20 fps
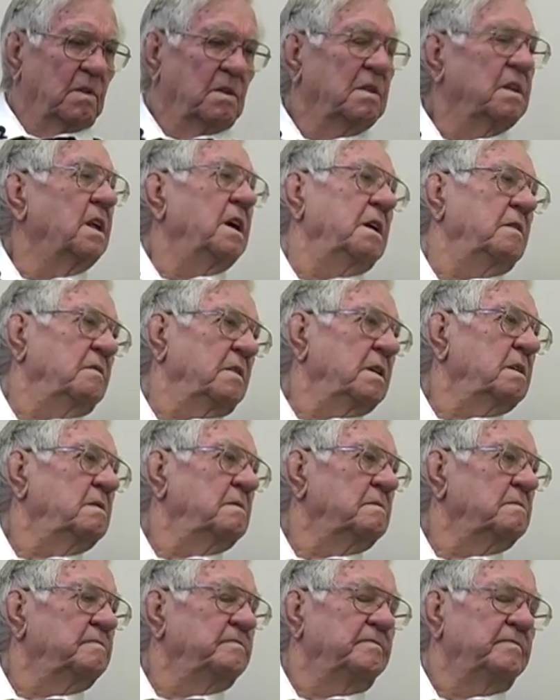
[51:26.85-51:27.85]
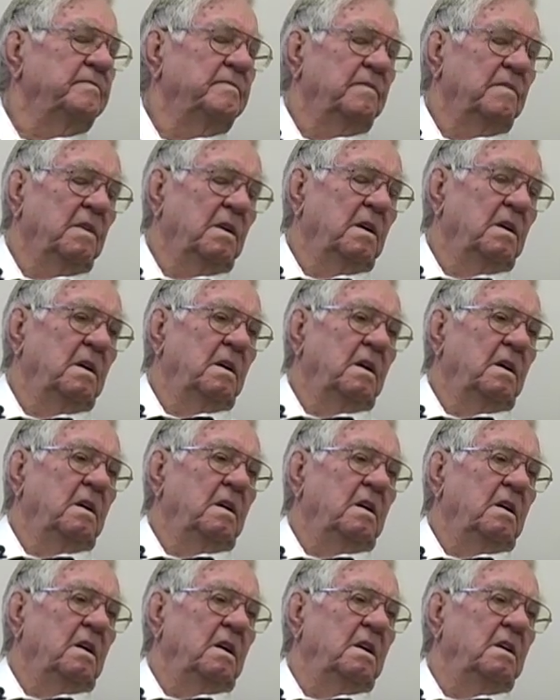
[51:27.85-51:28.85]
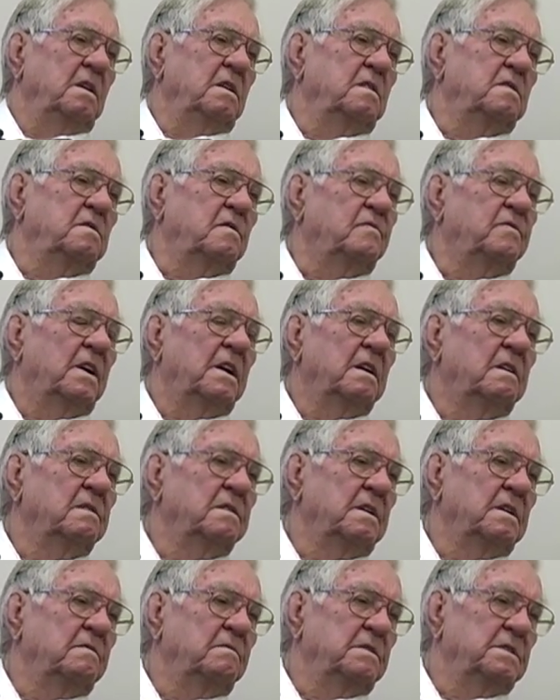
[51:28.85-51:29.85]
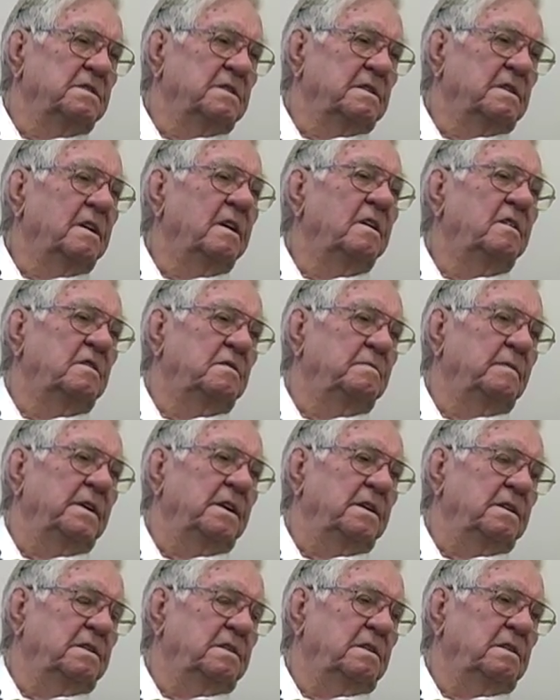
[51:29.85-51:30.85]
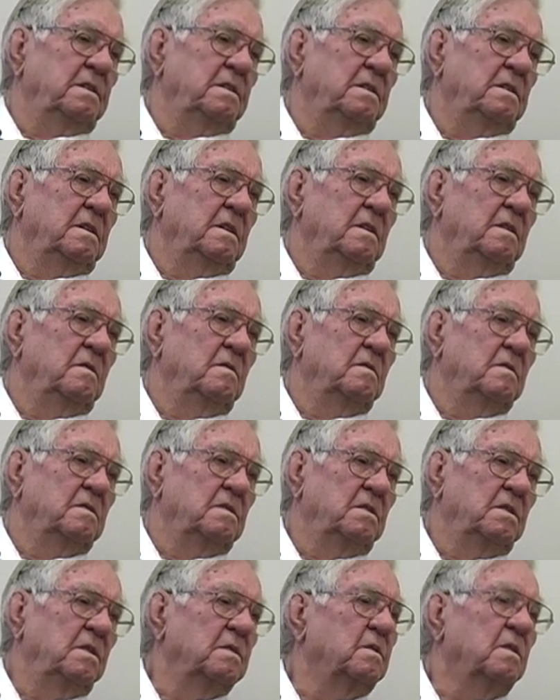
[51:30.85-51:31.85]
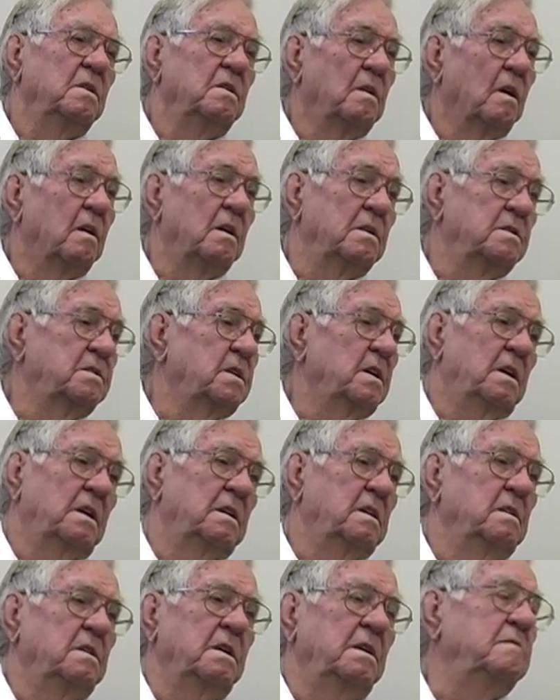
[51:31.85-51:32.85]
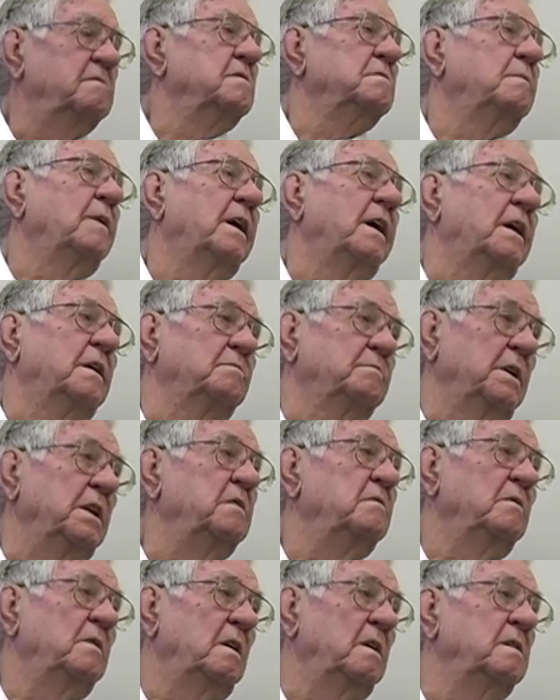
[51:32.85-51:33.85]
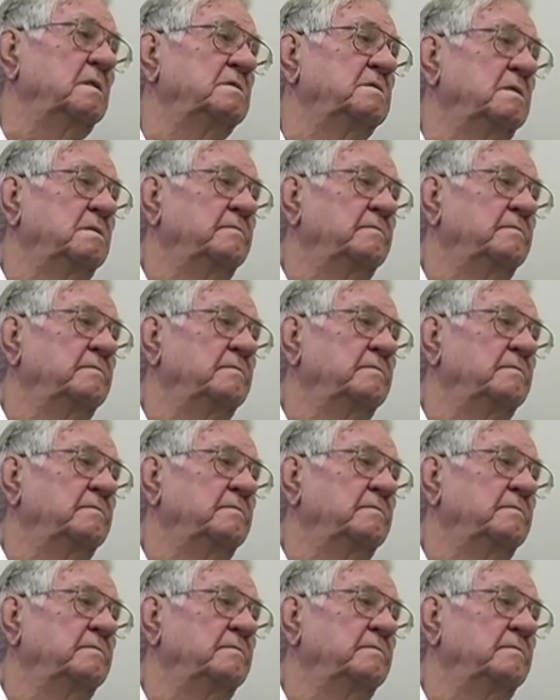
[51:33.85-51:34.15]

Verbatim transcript: Navy. Oh yeah. And there's a fellow that was a gunner's mate. You couldn't hardly tell that he was black, but he was.